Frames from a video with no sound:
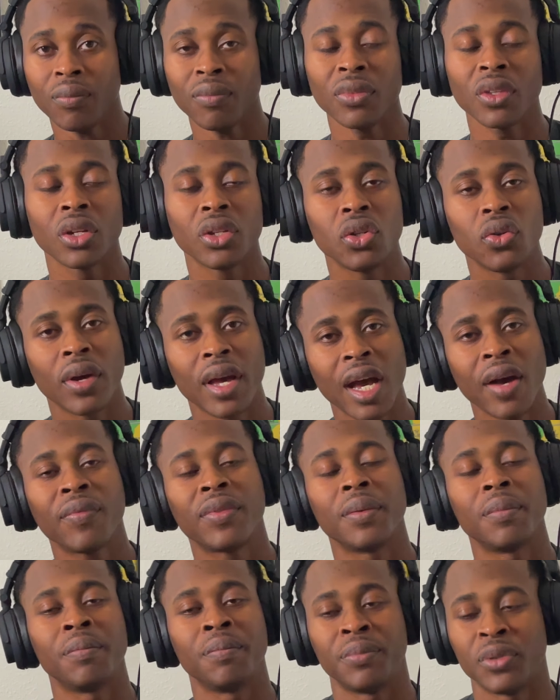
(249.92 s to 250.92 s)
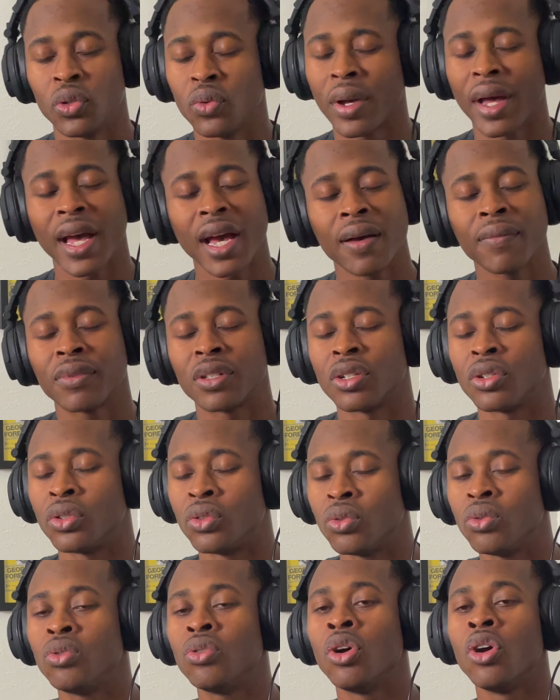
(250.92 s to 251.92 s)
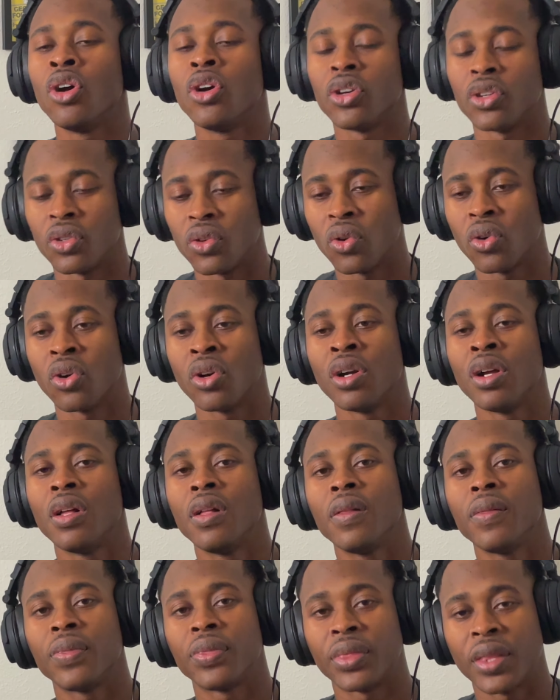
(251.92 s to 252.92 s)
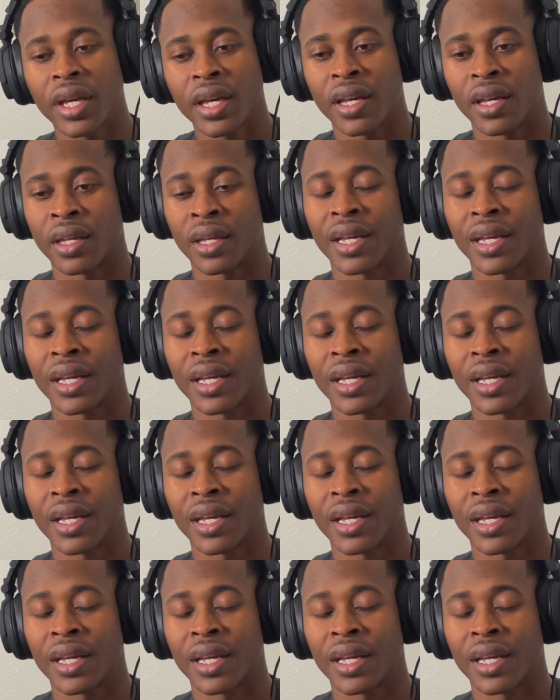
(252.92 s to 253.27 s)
you have to do your thing.